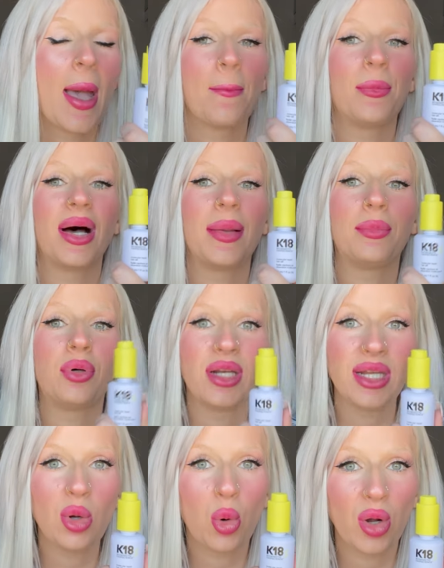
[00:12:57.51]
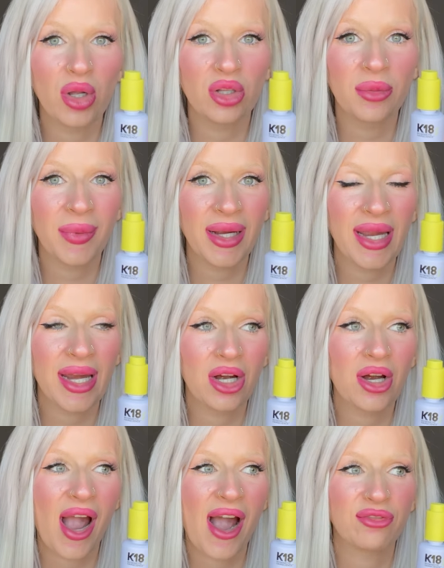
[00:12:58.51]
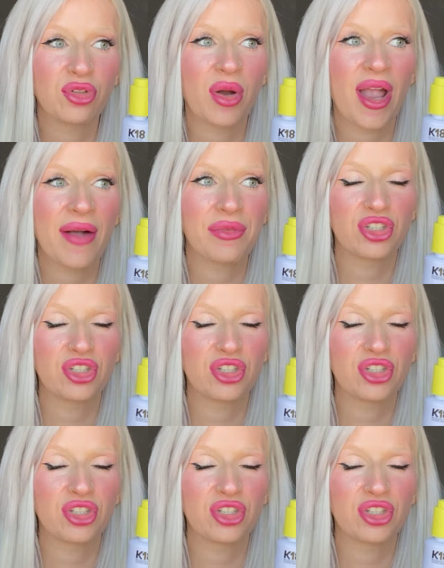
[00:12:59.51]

But putting oil in my hair after I have a